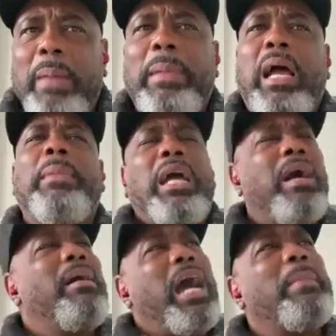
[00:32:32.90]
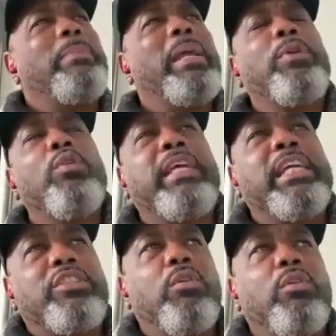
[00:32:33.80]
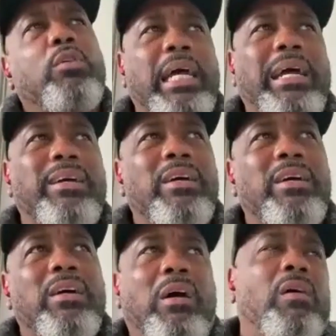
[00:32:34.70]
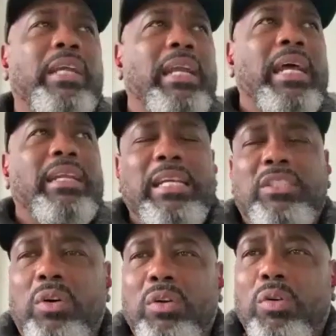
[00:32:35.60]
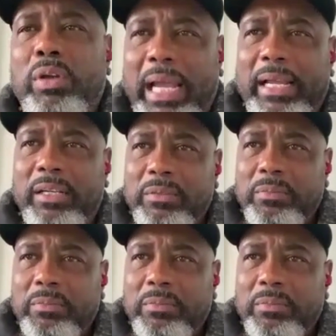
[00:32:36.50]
I mean, I mean, how many people you think told T I, oh, yeah, that, that song okay?